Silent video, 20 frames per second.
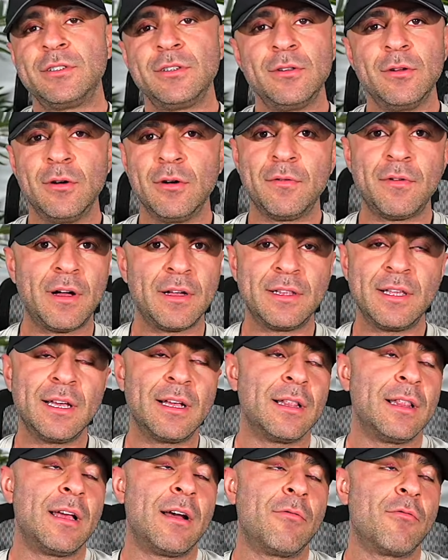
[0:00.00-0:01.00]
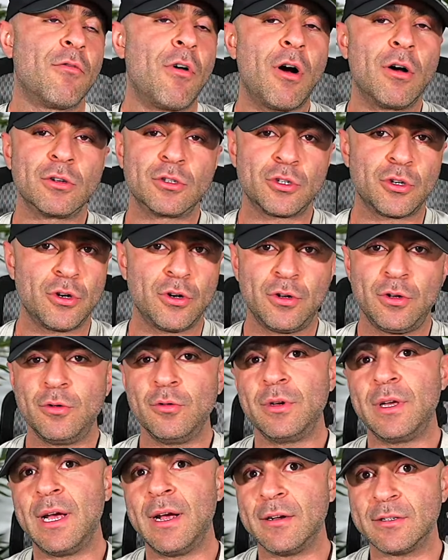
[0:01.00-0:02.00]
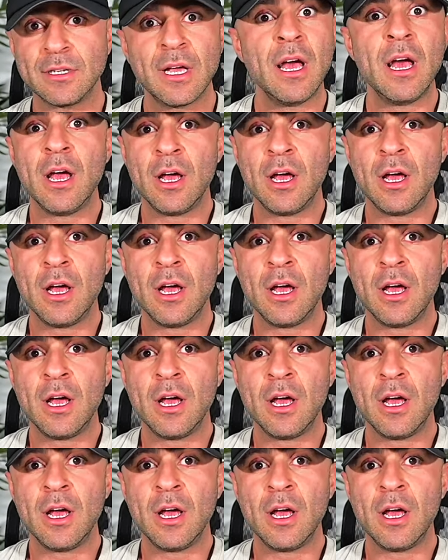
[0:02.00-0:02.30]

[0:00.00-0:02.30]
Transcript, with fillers: you know, if I take a lot wrong turn, who cares?